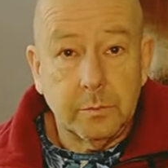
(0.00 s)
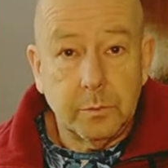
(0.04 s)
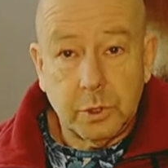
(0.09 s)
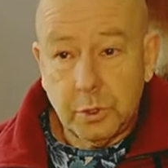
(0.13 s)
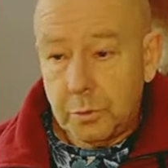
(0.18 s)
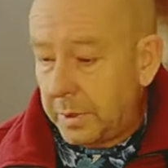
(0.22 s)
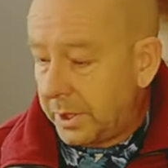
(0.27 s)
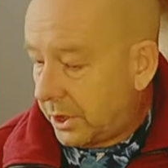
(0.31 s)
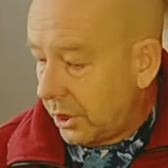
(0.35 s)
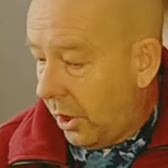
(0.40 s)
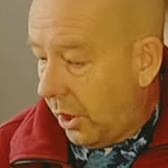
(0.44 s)

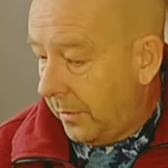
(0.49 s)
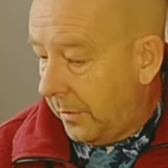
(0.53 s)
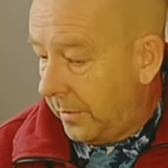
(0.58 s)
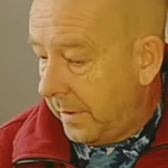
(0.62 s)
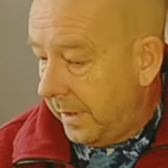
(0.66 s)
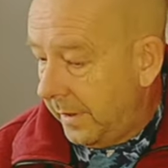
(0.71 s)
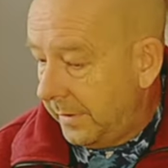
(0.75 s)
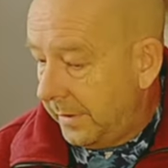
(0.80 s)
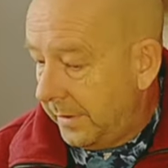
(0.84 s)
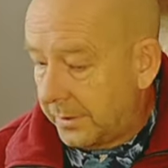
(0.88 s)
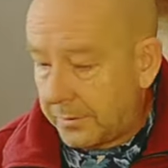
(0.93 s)
switch
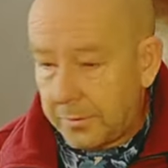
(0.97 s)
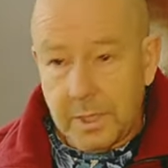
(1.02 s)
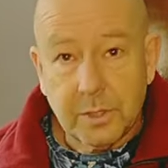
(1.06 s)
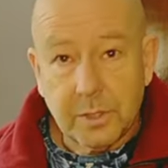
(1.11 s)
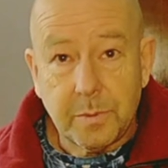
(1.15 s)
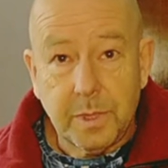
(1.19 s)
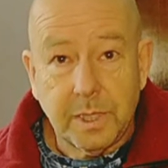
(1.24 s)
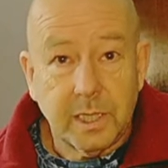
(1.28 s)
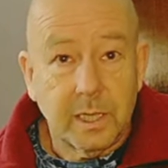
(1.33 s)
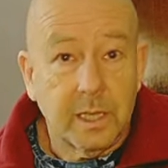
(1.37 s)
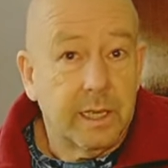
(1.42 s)
off the
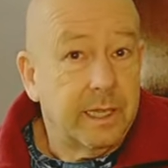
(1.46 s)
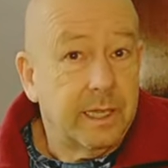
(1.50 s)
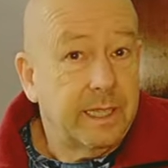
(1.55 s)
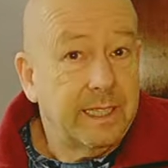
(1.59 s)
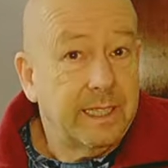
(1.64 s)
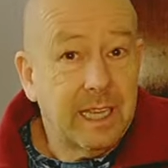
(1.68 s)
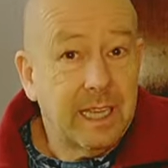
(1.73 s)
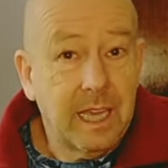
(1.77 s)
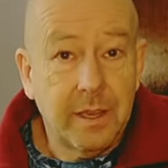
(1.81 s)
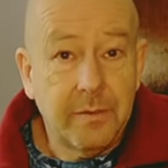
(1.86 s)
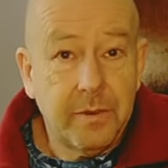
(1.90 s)
transmitter.
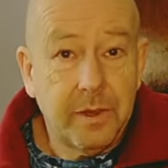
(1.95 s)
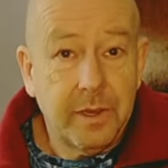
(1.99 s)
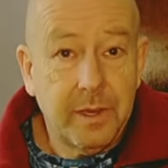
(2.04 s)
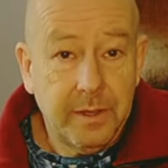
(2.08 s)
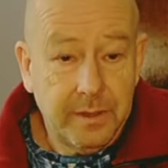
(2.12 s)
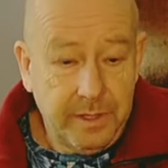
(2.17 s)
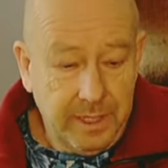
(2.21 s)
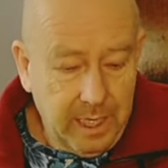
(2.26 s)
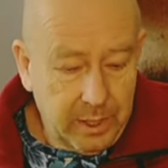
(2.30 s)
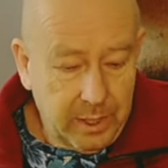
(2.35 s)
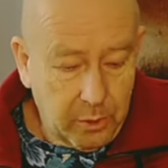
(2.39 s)
Never
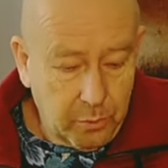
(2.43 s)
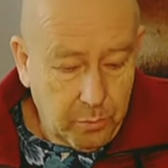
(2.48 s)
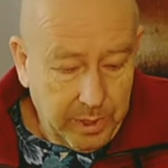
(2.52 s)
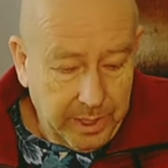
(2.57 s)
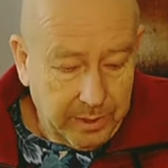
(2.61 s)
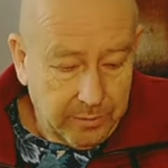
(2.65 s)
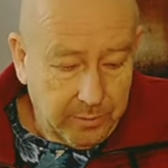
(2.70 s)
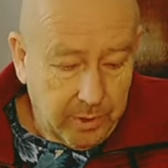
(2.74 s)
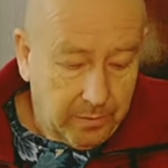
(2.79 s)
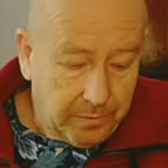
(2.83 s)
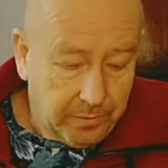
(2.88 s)
the other way
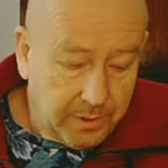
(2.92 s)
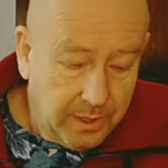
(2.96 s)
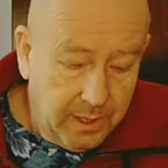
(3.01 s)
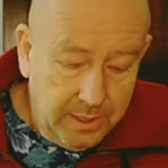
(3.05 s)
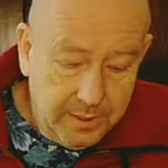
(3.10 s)
around.